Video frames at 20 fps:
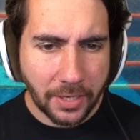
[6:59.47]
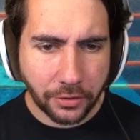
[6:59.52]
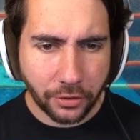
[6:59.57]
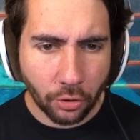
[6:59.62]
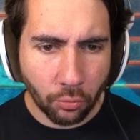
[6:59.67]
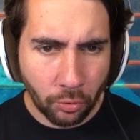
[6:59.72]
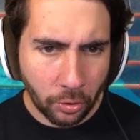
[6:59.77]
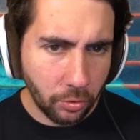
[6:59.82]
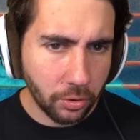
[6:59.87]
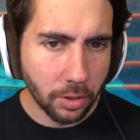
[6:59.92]

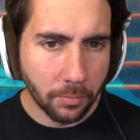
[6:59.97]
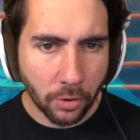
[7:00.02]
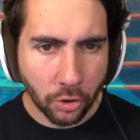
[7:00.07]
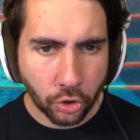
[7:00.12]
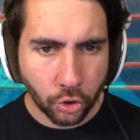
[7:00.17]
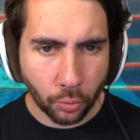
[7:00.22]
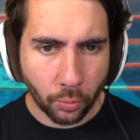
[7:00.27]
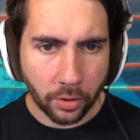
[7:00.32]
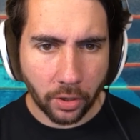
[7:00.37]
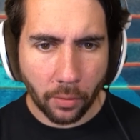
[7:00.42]
basically a real
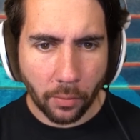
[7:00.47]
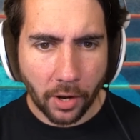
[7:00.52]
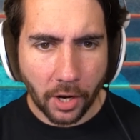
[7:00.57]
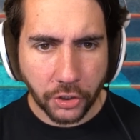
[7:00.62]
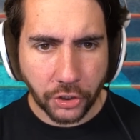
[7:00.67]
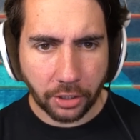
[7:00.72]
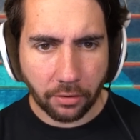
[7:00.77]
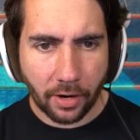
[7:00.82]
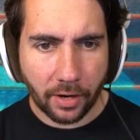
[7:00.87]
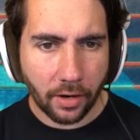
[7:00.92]
commercial we're all
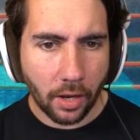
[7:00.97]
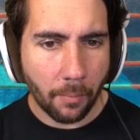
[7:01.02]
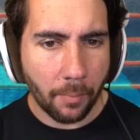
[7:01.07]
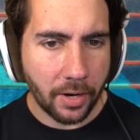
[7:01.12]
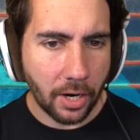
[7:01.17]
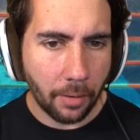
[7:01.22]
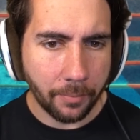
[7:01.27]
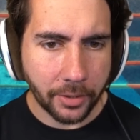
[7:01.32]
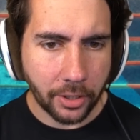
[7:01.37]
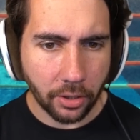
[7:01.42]
watching right now. But
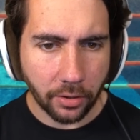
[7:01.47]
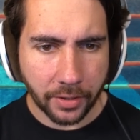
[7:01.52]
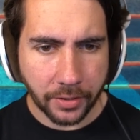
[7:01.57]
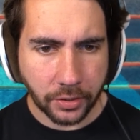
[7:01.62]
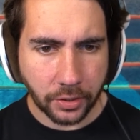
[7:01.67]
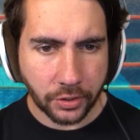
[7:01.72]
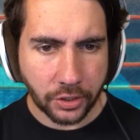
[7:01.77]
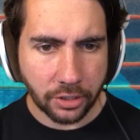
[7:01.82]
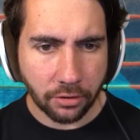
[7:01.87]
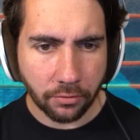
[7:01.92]
now I'm curious
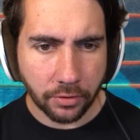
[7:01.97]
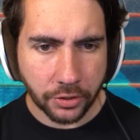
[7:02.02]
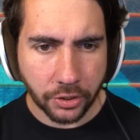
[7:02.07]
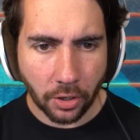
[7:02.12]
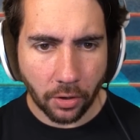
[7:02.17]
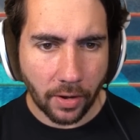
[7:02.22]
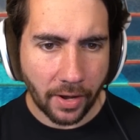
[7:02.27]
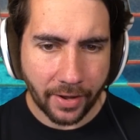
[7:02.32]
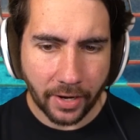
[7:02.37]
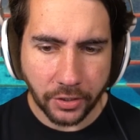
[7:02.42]
to see the result. I